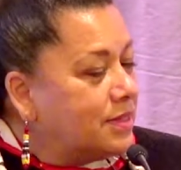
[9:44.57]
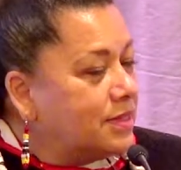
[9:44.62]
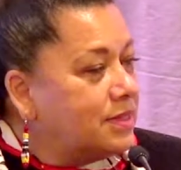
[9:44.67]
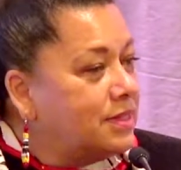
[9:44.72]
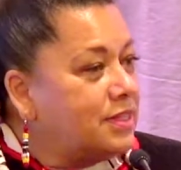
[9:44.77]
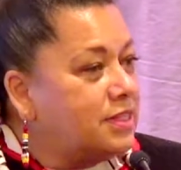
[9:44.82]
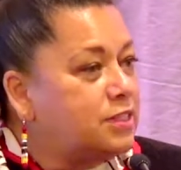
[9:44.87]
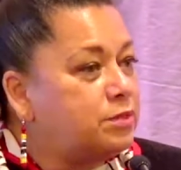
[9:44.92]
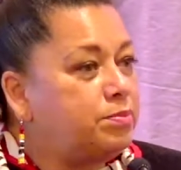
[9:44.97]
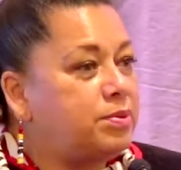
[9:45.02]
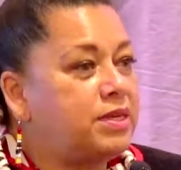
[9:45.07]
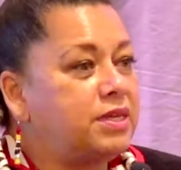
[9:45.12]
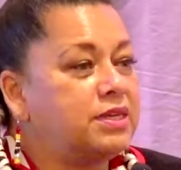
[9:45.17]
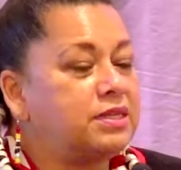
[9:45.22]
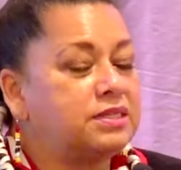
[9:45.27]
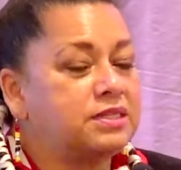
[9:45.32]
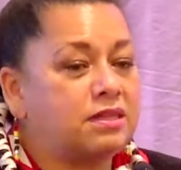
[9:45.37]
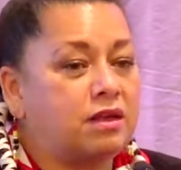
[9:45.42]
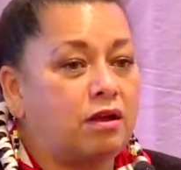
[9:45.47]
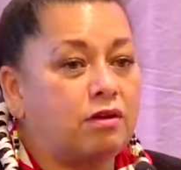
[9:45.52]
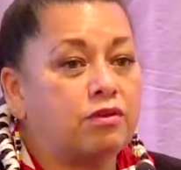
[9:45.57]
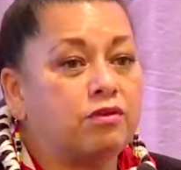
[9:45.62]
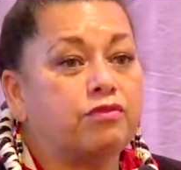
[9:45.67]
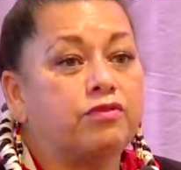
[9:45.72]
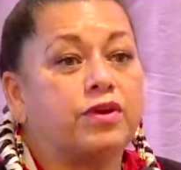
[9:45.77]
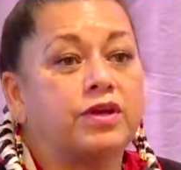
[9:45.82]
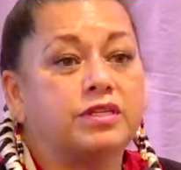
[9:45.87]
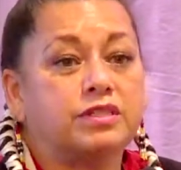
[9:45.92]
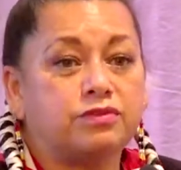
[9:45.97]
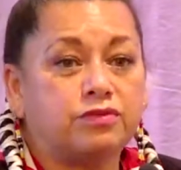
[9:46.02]
These beings
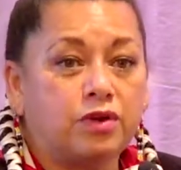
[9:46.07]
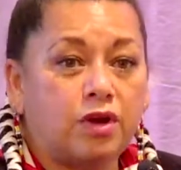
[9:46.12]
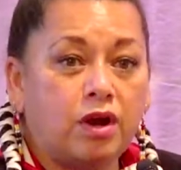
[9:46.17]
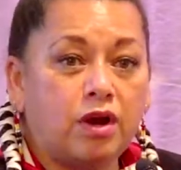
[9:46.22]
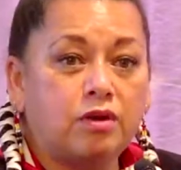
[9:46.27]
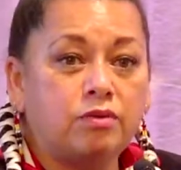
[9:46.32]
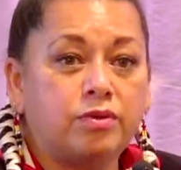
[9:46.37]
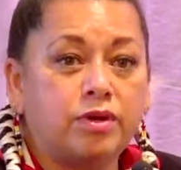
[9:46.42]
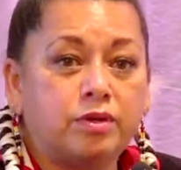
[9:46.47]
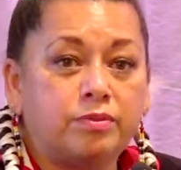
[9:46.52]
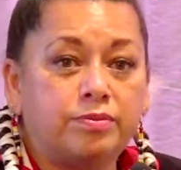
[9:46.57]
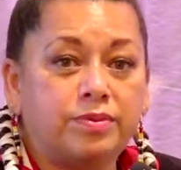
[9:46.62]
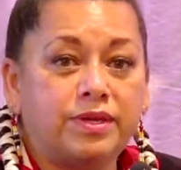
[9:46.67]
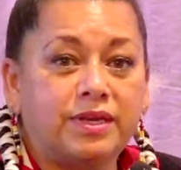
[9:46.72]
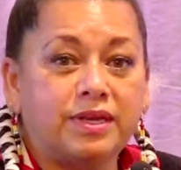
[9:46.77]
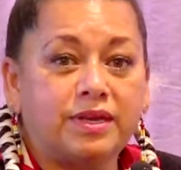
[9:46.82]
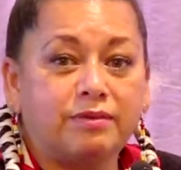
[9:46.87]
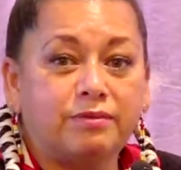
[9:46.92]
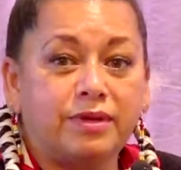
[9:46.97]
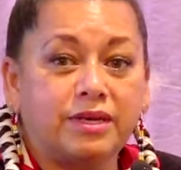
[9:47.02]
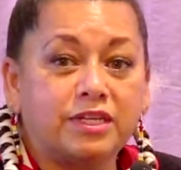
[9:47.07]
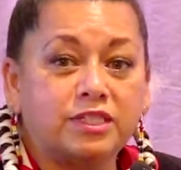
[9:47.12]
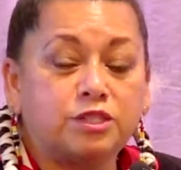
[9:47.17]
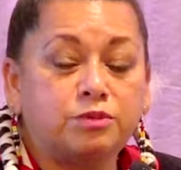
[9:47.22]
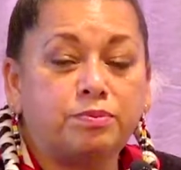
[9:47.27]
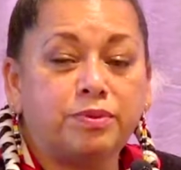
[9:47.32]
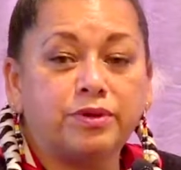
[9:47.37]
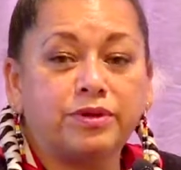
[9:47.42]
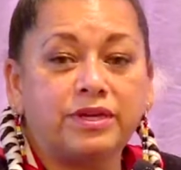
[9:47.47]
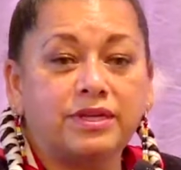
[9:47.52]
sacrifice for our well-being. We
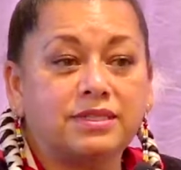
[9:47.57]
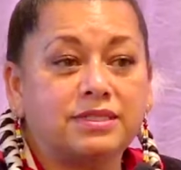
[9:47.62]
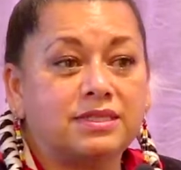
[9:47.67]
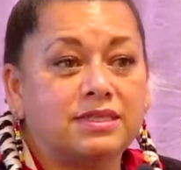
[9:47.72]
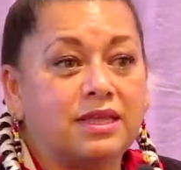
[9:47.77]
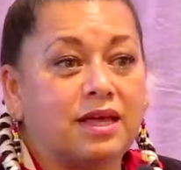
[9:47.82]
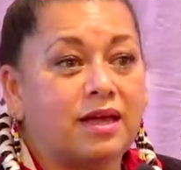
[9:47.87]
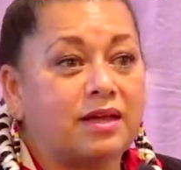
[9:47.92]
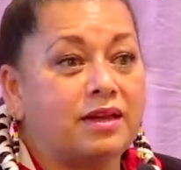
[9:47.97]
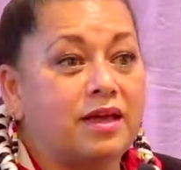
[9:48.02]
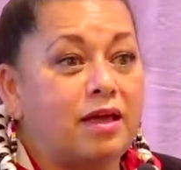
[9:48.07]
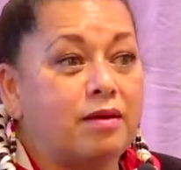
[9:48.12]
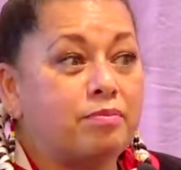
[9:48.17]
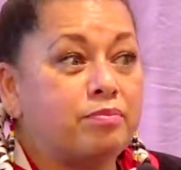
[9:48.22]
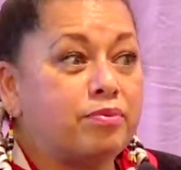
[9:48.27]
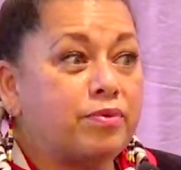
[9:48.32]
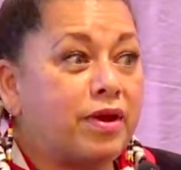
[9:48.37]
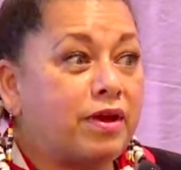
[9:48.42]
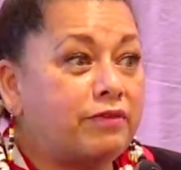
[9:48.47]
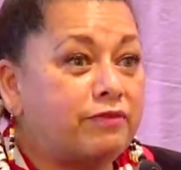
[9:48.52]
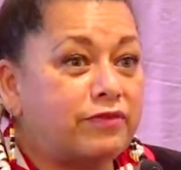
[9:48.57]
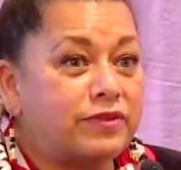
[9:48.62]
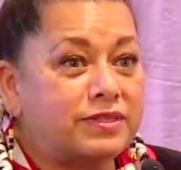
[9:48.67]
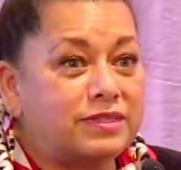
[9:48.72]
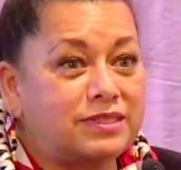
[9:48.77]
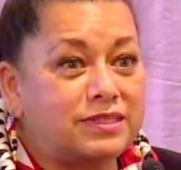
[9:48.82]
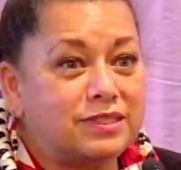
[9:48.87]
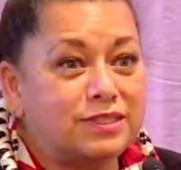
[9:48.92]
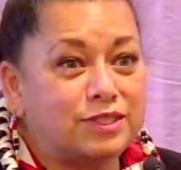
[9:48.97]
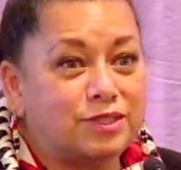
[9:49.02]
experienced that at
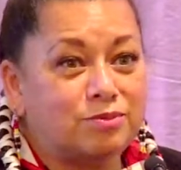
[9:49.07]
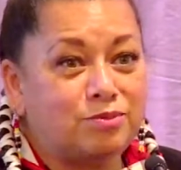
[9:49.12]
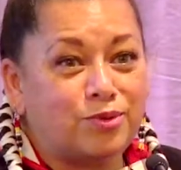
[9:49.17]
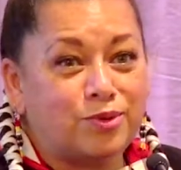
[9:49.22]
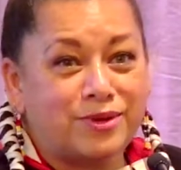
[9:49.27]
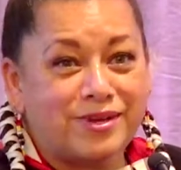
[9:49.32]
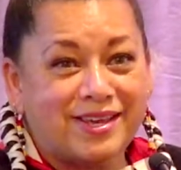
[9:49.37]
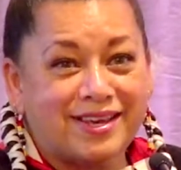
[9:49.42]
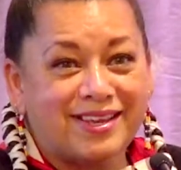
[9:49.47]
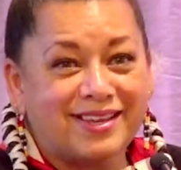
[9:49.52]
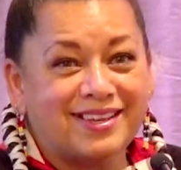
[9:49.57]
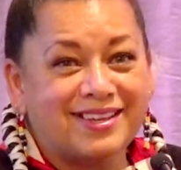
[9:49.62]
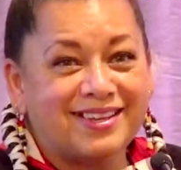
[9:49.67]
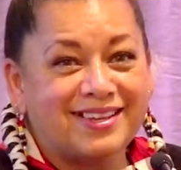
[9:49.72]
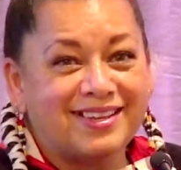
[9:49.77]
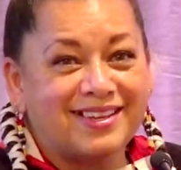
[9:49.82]
breakfast this morning.